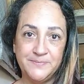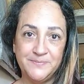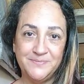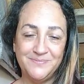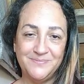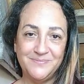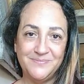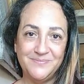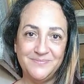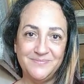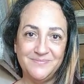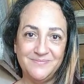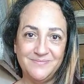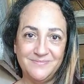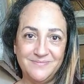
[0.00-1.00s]

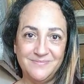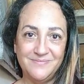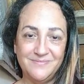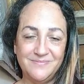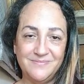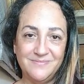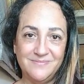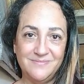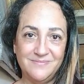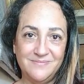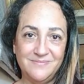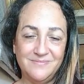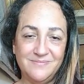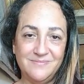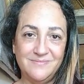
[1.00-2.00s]

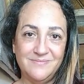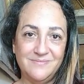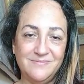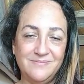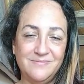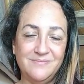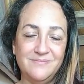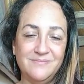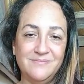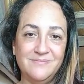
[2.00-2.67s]
Nobody speaks.